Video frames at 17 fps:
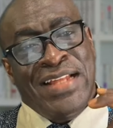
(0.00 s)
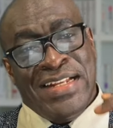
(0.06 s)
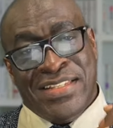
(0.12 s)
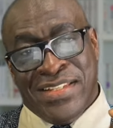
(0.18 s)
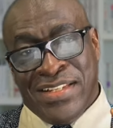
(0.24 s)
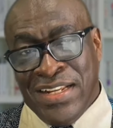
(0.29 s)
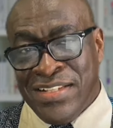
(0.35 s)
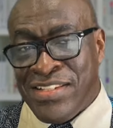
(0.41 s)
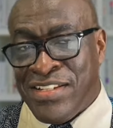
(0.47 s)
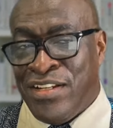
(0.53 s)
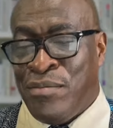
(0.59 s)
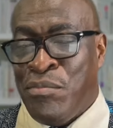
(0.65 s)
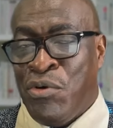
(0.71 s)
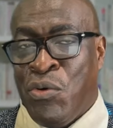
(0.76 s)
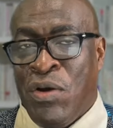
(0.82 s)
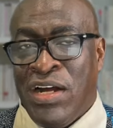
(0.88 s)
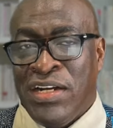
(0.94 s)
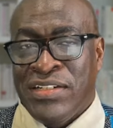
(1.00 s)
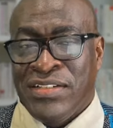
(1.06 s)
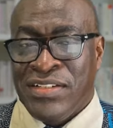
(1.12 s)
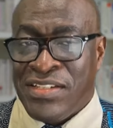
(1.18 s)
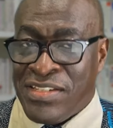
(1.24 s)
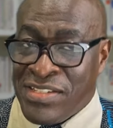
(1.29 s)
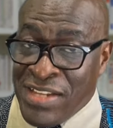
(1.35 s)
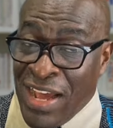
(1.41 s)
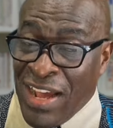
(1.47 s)
That's lesson number one.
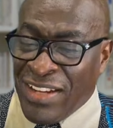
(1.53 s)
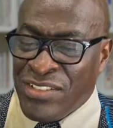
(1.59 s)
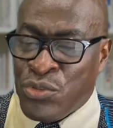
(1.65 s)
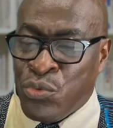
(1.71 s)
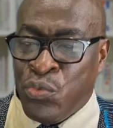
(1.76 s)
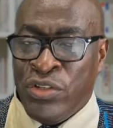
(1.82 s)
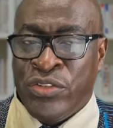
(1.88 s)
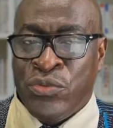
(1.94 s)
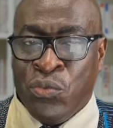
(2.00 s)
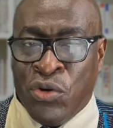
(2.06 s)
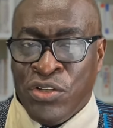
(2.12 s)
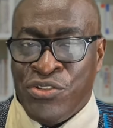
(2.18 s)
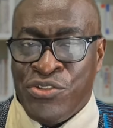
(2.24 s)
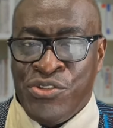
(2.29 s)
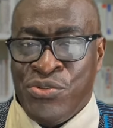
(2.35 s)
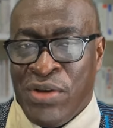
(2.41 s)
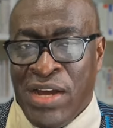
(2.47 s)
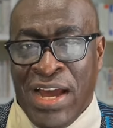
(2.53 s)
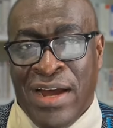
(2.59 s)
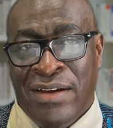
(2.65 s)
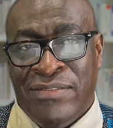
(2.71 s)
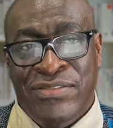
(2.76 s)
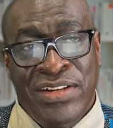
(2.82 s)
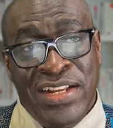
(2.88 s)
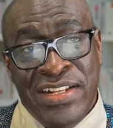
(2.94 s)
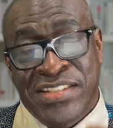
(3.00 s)
Start with what you
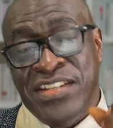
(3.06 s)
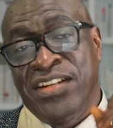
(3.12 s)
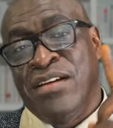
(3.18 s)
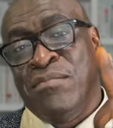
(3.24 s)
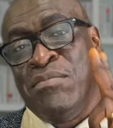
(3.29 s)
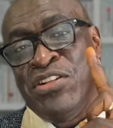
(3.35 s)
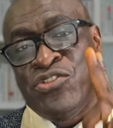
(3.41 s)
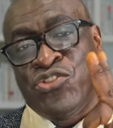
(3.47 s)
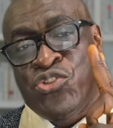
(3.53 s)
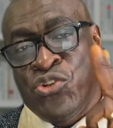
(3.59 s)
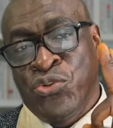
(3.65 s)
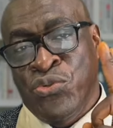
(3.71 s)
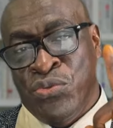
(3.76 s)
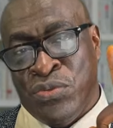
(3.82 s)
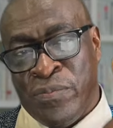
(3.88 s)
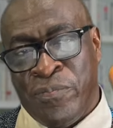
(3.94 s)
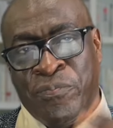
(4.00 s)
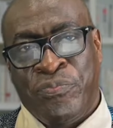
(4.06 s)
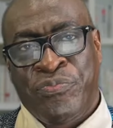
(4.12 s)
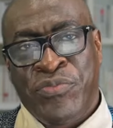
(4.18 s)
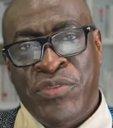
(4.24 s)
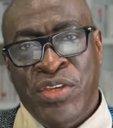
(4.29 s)
have. Lesson number two.